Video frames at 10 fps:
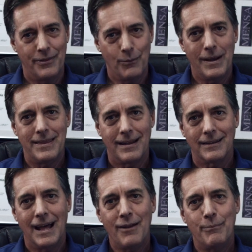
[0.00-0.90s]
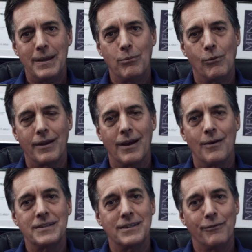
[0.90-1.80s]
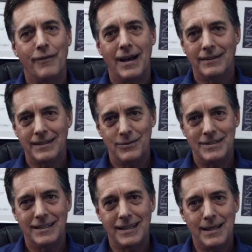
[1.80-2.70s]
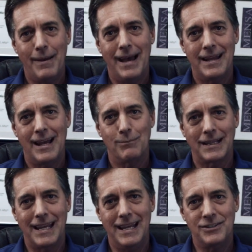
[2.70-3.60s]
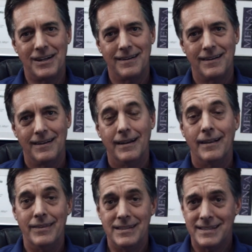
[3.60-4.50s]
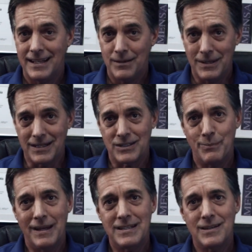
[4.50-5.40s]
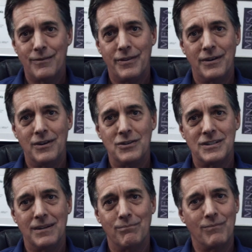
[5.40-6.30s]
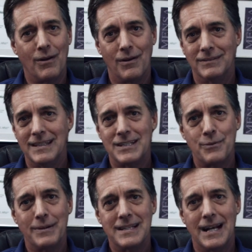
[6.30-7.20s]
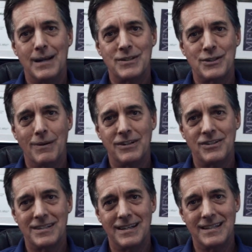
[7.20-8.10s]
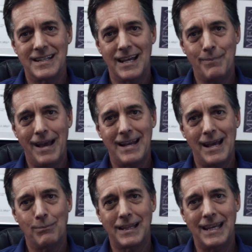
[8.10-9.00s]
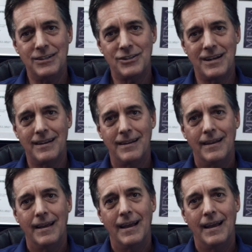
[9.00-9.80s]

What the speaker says: The way that a lot of people will go is they'll file a utility patent application. These tend to be expensive. They're usually at least 3 times as much as a design patent application.